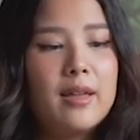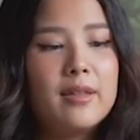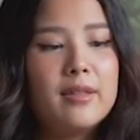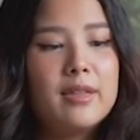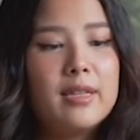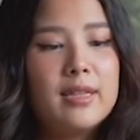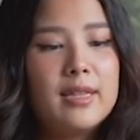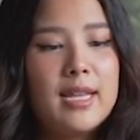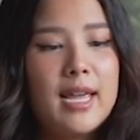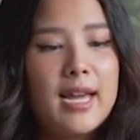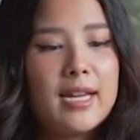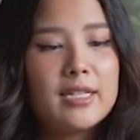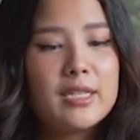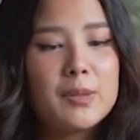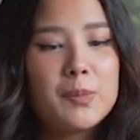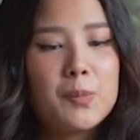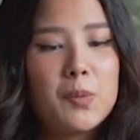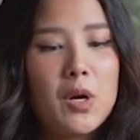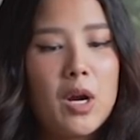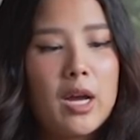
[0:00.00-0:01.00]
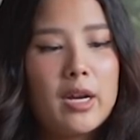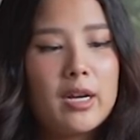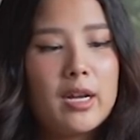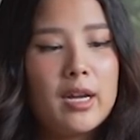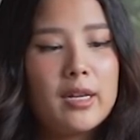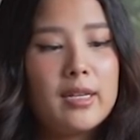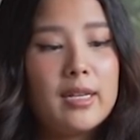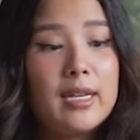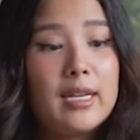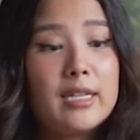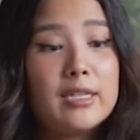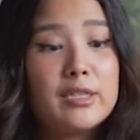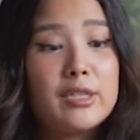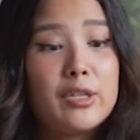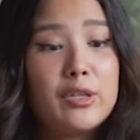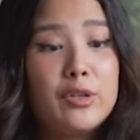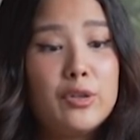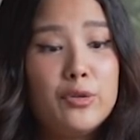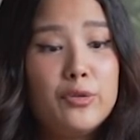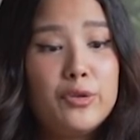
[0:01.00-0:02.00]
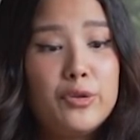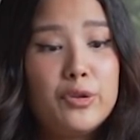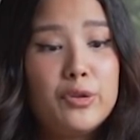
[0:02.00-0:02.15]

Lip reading: The next product is the Youth